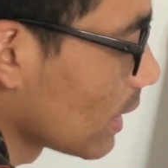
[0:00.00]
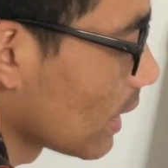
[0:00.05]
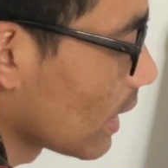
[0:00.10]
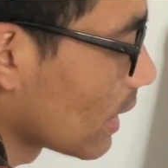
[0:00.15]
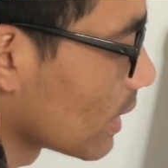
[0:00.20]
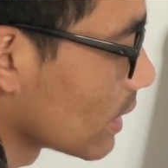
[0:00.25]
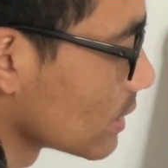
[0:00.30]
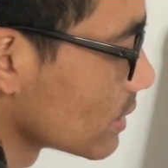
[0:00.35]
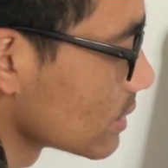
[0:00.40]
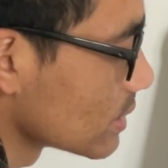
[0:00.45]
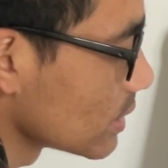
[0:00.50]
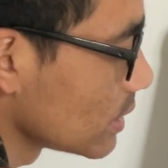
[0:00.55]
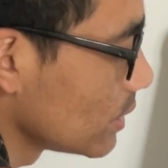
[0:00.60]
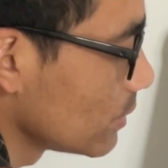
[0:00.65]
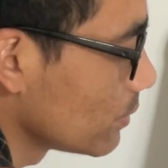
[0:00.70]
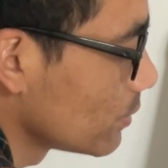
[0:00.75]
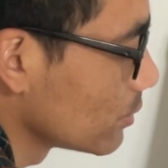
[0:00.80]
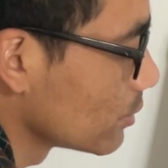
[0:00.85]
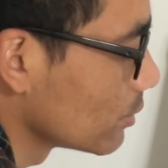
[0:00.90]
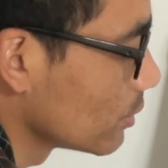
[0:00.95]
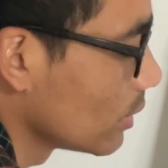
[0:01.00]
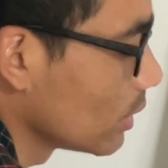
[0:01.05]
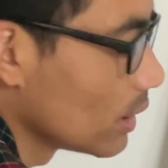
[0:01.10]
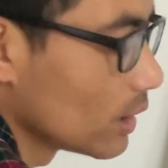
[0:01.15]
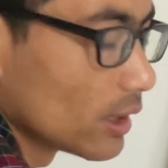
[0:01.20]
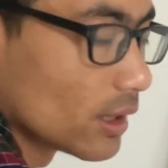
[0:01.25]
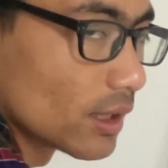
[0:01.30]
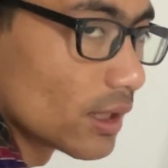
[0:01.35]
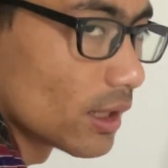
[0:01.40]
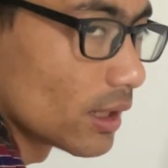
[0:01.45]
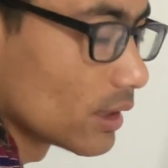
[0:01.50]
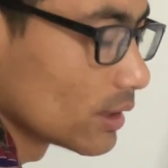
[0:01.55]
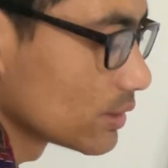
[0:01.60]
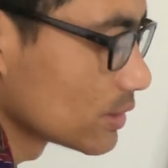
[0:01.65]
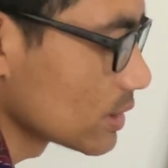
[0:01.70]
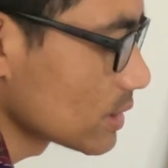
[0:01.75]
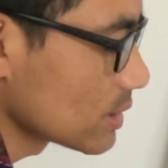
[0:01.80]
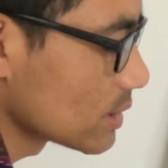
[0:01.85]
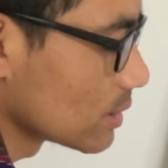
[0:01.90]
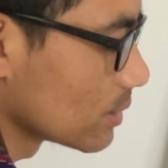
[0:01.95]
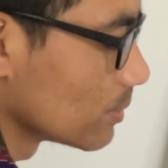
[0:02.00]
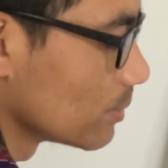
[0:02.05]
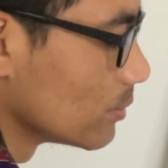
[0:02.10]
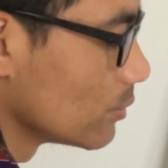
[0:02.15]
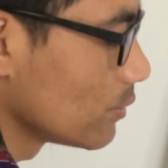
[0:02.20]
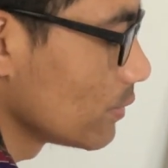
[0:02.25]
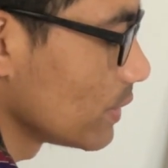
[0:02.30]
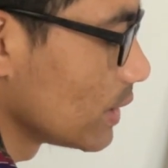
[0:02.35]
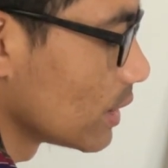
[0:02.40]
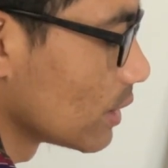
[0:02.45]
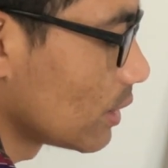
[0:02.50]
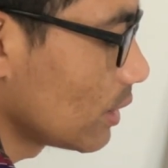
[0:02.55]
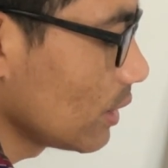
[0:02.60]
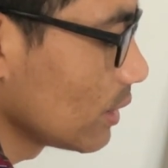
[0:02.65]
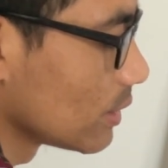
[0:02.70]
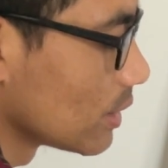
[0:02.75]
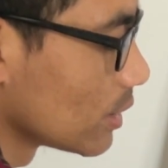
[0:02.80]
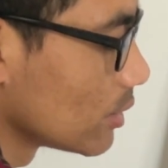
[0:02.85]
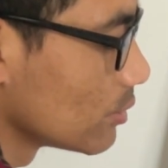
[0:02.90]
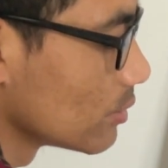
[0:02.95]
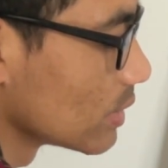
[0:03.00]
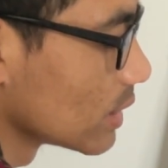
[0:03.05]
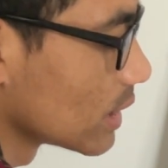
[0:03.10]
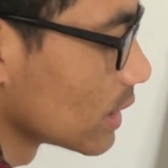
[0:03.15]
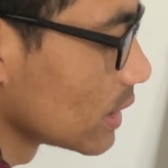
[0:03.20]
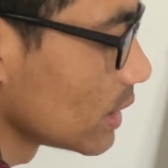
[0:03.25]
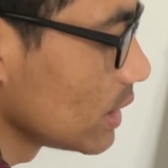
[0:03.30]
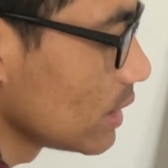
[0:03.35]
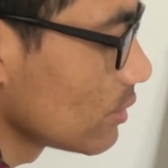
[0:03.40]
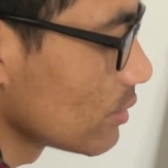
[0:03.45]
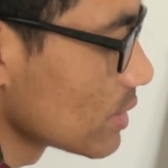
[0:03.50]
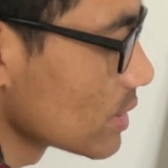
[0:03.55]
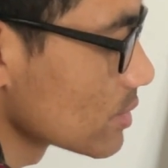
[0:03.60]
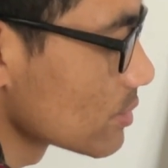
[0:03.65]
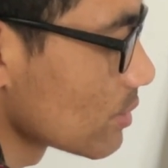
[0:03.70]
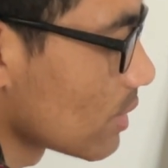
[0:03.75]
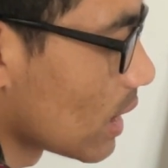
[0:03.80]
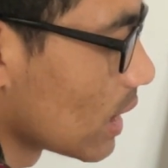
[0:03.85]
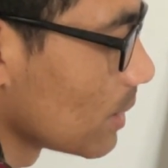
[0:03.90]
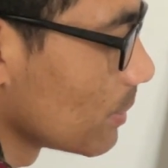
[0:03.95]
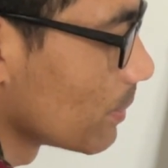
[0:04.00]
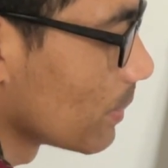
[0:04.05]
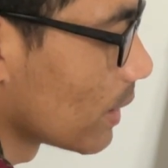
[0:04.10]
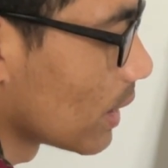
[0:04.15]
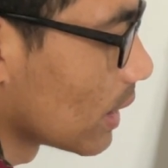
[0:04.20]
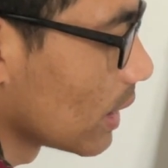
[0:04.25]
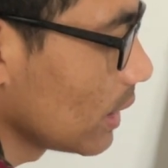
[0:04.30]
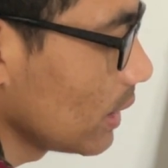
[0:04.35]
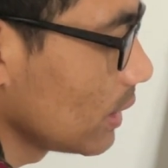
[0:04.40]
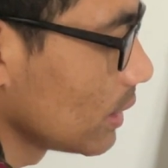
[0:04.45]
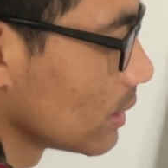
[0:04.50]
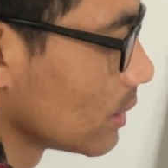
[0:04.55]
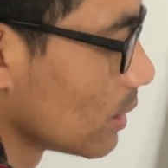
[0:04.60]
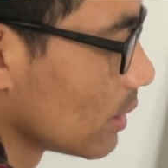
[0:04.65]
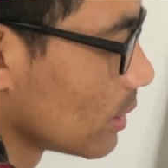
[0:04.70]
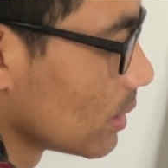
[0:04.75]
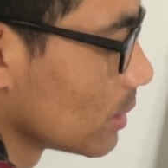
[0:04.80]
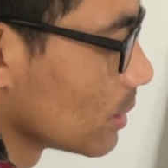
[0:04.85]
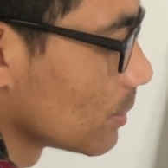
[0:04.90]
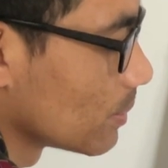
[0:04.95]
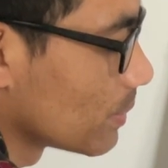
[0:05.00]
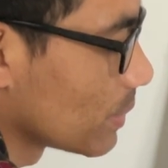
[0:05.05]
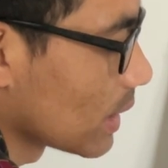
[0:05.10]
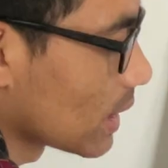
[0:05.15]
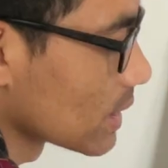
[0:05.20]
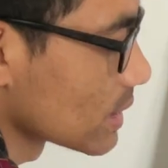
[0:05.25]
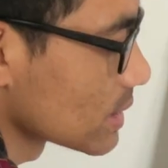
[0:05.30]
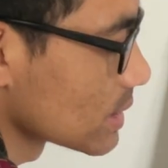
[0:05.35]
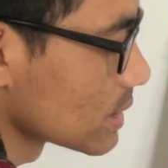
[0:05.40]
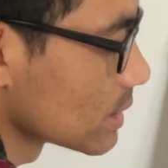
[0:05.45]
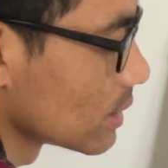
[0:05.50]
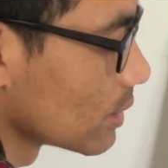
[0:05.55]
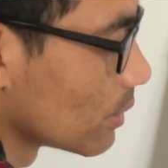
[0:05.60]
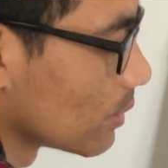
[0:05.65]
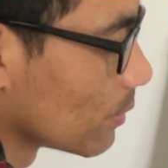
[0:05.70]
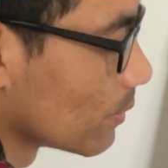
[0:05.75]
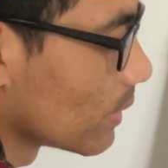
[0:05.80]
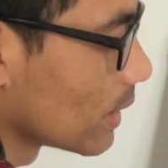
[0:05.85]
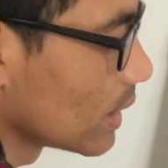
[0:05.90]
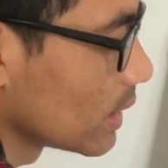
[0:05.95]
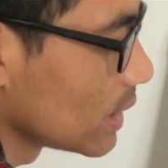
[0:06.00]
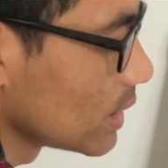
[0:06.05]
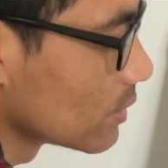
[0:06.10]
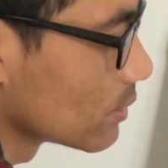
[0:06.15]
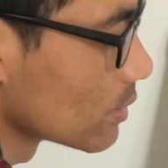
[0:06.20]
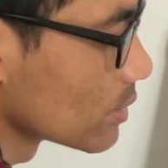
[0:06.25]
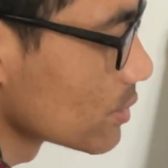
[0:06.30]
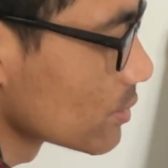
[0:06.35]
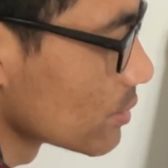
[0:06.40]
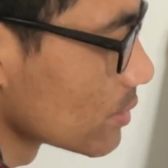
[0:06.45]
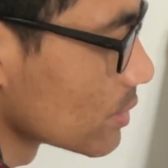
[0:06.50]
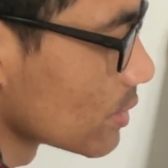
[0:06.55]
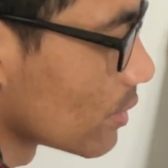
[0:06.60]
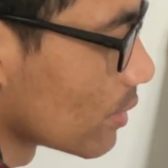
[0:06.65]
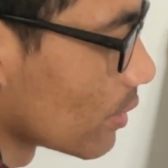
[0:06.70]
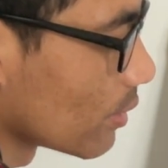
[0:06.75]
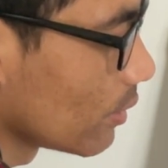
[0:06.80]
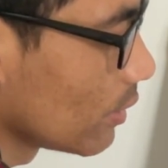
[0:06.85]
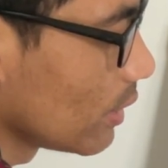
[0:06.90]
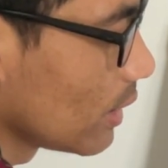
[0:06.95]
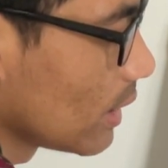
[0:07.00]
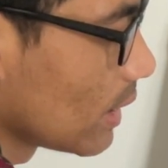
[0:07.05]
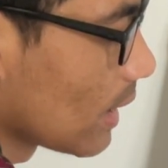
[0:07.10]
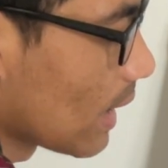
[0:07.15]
and if you just move here, then you will get e raised to I pi plus 1 equals to 0.